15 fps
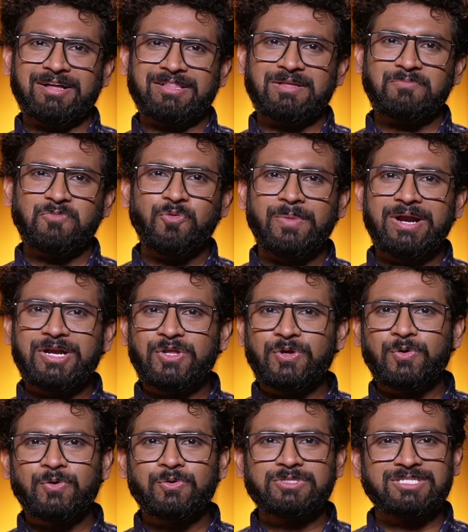The moment
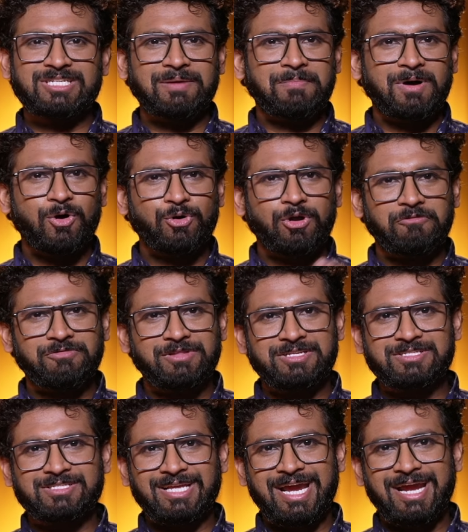you step out of
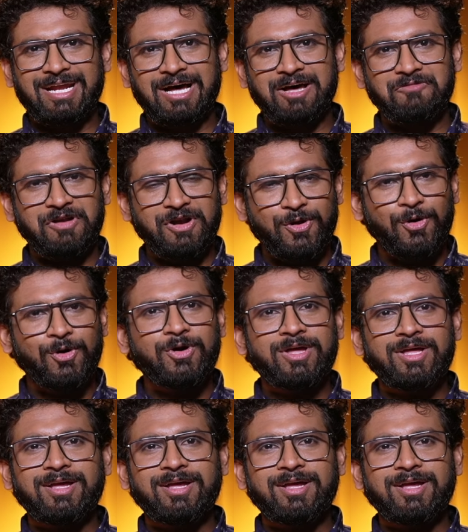this 8-hour window,